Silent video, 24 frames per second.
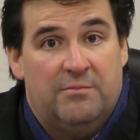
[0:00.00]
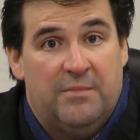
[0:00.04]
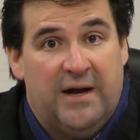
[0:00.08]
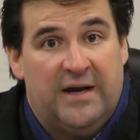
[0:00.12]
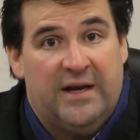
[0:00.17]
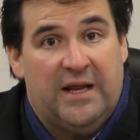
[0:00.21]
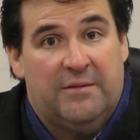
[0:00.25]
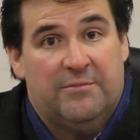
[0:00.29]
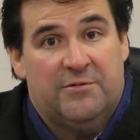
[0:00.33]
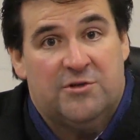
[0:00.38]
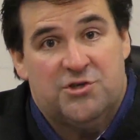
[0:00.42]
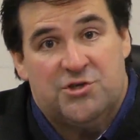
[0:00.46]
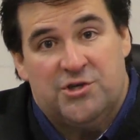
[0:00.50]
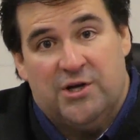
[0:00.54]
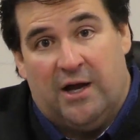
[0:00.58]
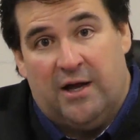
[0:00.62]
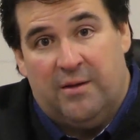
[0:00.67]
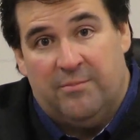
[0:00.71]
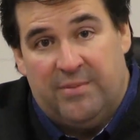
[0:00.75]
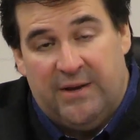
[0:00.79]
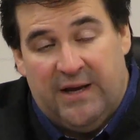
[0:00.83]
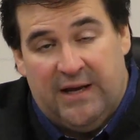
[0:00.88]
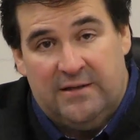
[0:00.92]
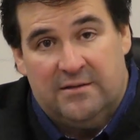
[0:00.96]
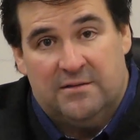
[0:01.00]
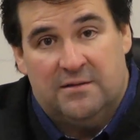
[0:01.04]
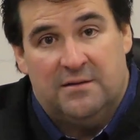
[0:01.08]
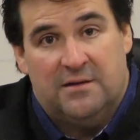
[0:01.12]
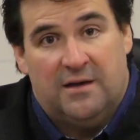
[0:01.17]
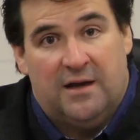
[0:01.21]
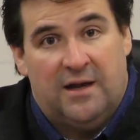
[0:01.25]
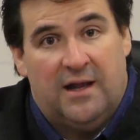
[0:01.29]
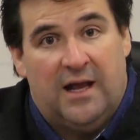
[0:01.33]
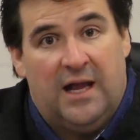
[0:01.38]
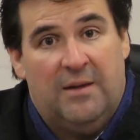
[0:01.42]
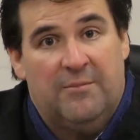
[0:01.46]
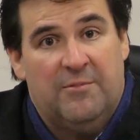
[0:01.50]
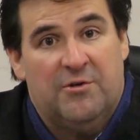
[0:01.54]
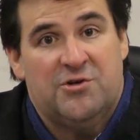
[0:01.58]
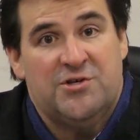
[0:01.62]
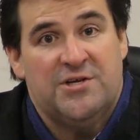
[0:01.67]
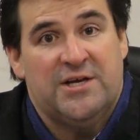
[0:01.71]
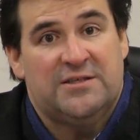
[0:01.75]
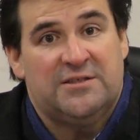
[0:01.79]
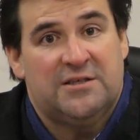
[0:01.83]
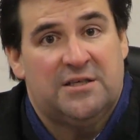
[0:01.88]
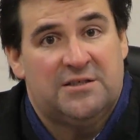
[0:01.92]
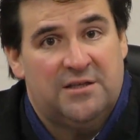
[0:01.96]
My name is John Payton, and I am your
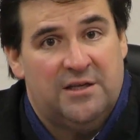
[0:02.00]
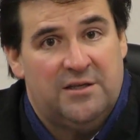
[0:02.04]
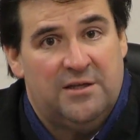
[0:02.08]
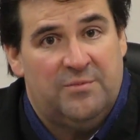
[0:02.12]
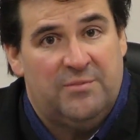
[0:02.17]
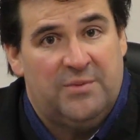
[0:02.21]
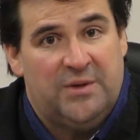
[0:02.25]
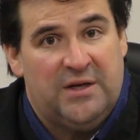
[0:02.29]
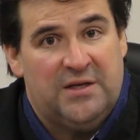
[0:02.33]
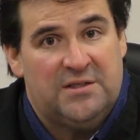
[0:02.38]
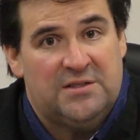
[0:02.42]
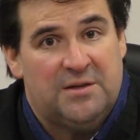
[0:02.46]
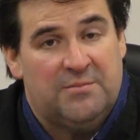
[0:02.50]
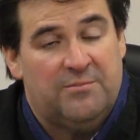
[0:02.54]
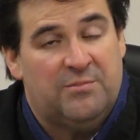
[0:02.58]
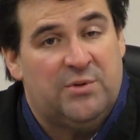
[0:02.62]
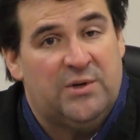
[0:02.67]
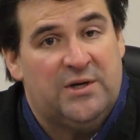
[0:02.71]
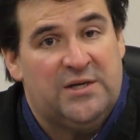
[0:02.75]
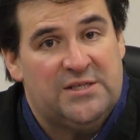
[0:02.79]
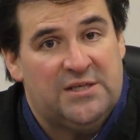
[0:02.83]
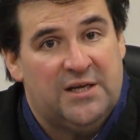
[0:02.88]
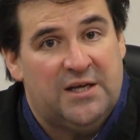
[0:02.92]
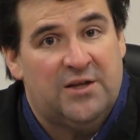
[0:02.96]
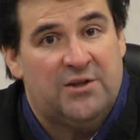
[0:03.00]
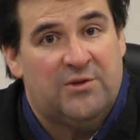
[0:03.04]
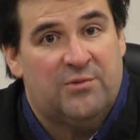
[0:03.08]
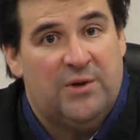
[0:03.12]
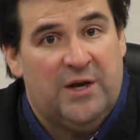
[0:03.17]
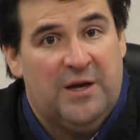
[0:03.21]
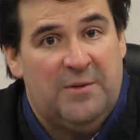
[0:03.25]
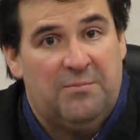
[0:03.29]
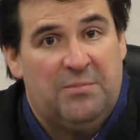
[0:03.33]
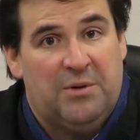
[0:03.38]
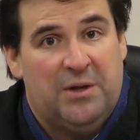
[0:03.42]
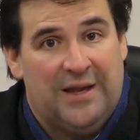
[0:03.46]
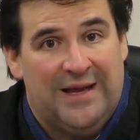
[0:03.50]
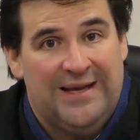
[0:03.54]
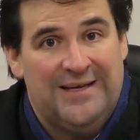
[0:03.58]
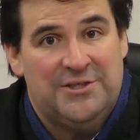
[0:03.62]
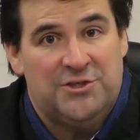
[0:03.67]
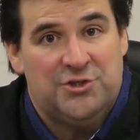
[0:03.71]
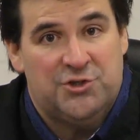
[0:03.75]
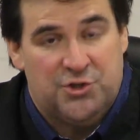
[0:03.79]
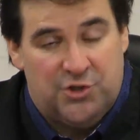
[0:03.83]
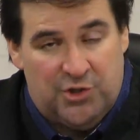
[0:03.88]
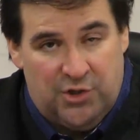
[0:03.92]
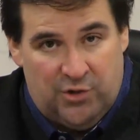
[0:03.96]
Justice of the Peace in Precinct 3,
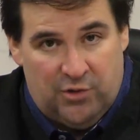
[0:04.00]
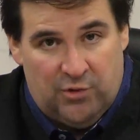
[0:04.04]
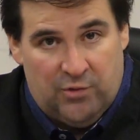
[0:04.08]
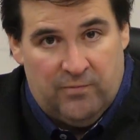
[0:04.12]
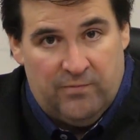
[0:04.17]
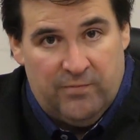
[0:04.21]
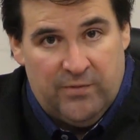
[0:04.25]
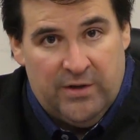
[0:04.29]
Place 2.